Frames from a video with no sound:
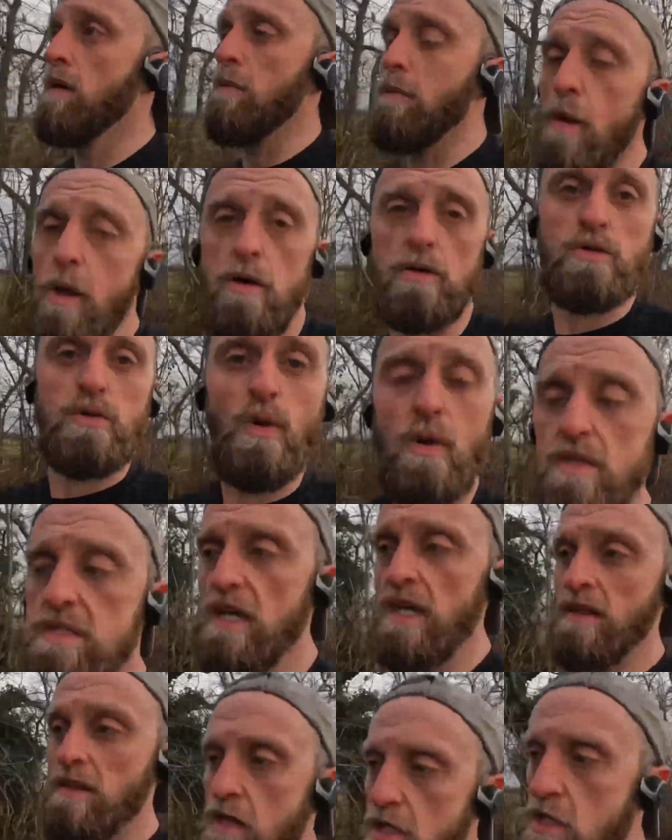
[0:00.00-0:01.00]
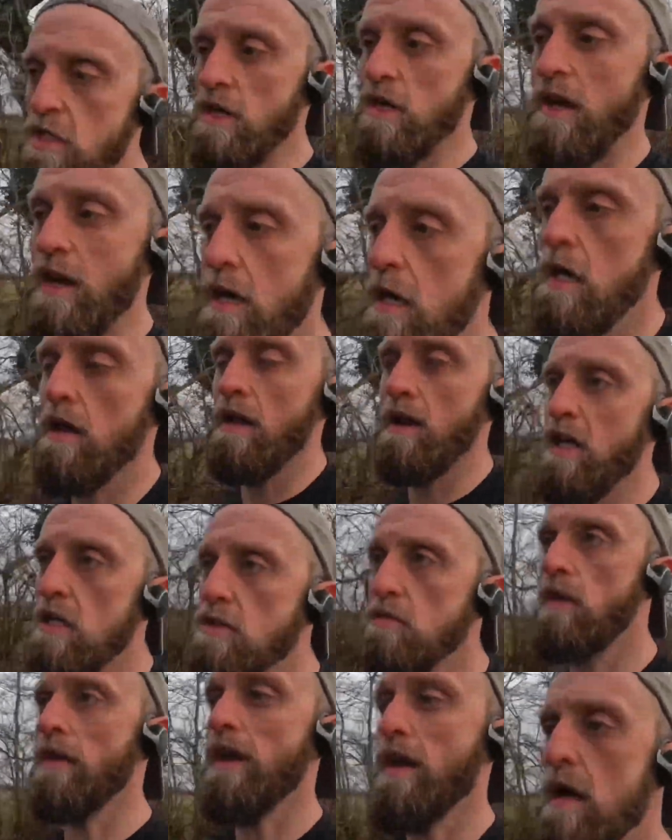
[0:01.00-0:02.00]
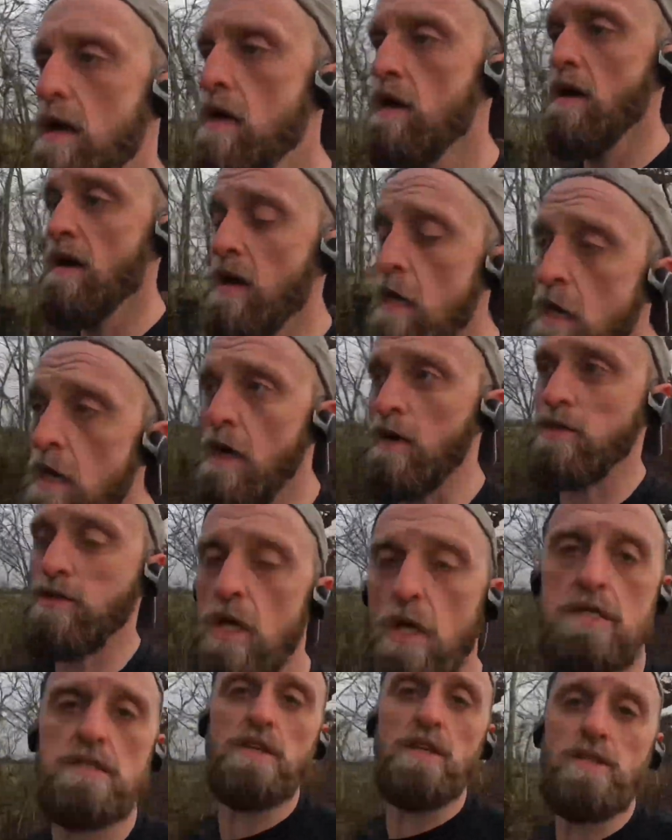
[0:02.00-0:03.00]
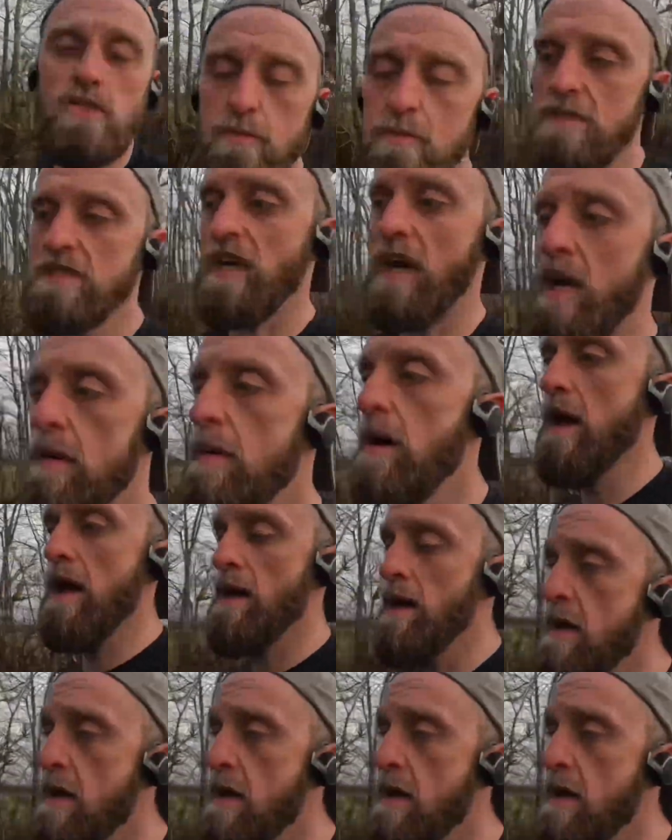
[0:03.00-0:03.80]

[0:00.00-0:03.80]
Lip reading: blocked towards the end of this year, later on, or starting in the summertime,